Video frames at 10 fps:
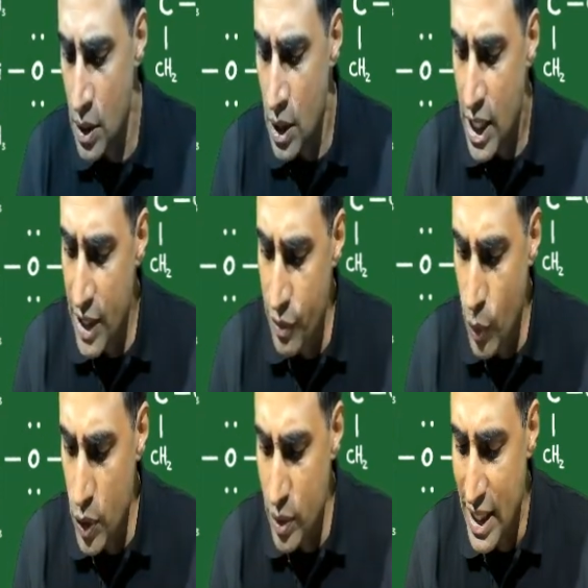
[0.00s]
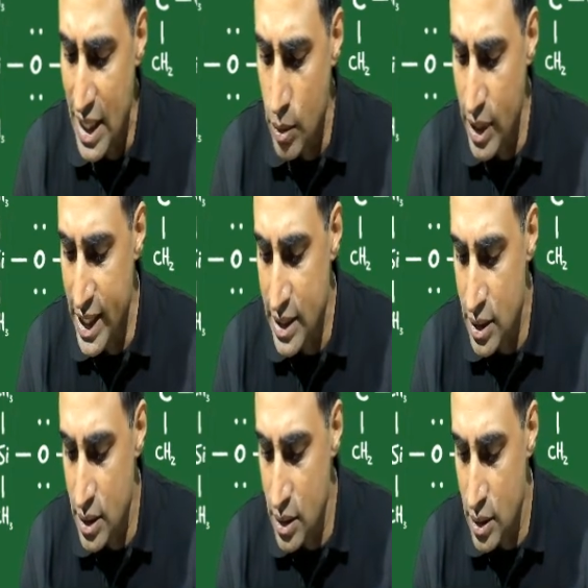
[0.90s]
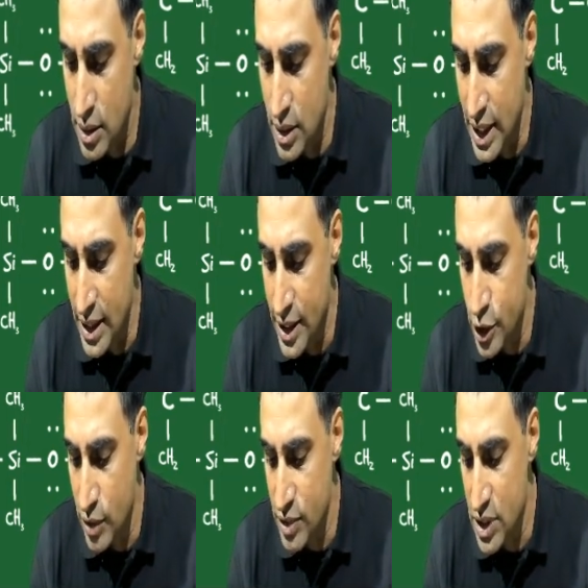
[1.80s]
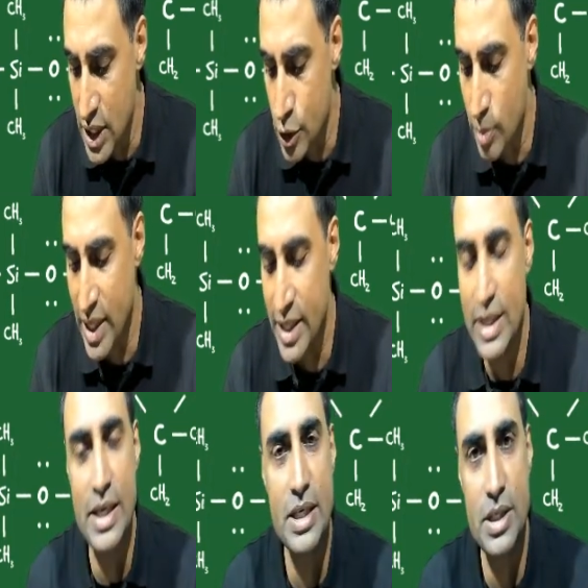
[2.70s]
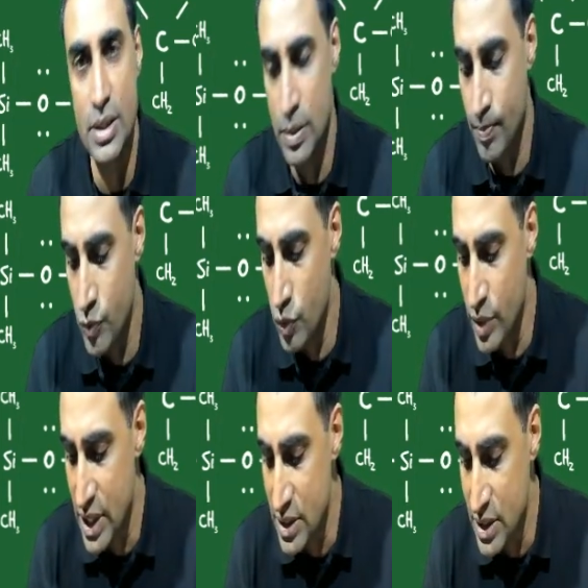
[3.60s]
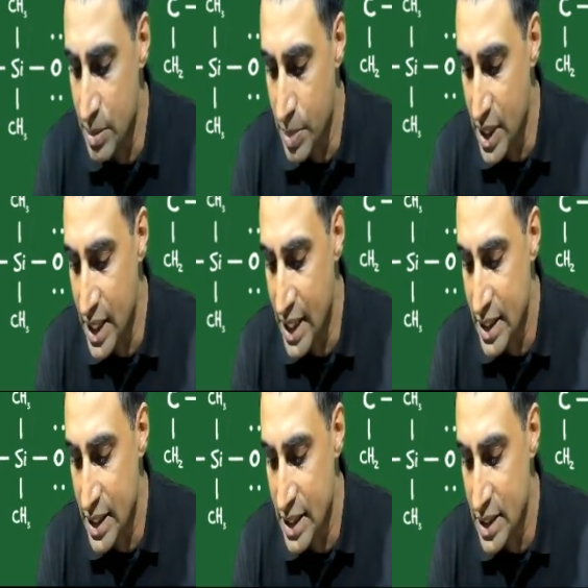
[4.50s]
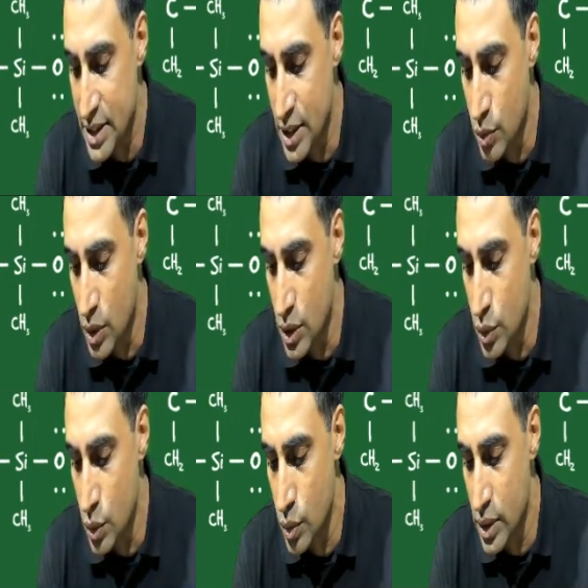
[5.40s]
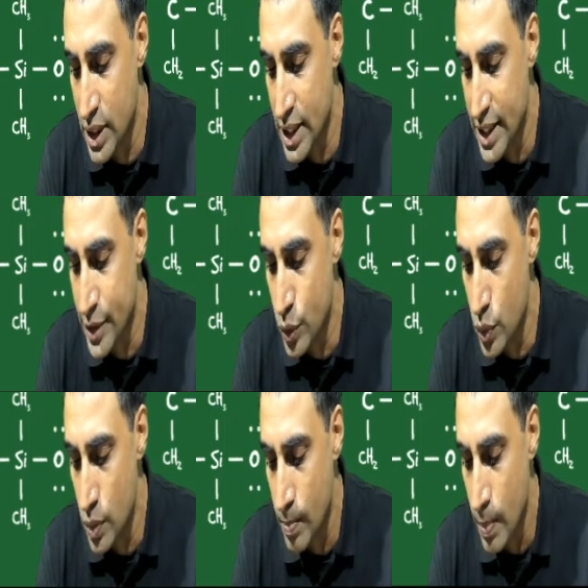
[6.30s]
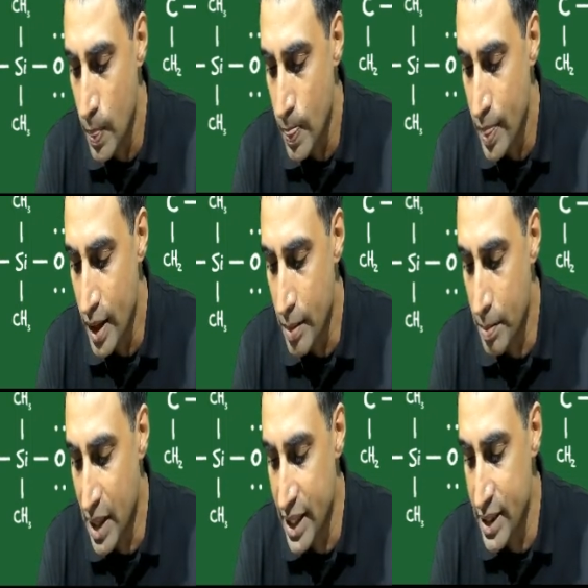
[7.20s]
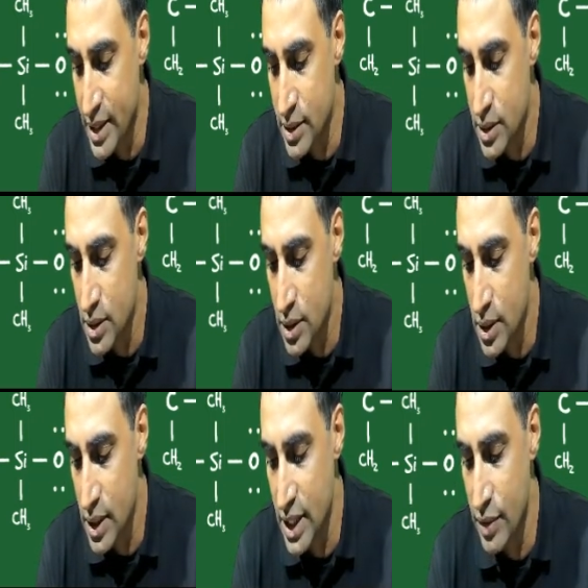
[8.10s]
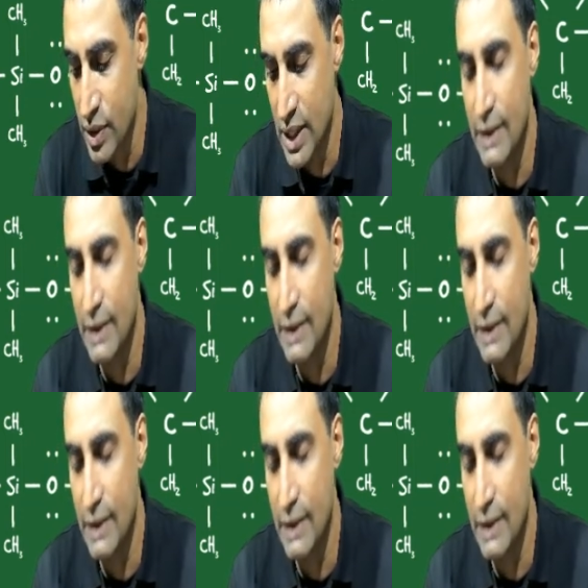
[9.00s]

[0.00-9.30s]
If you want to calculate the energy of this electromagnetic radiation, we can simply write it is equal to E2 minus E1,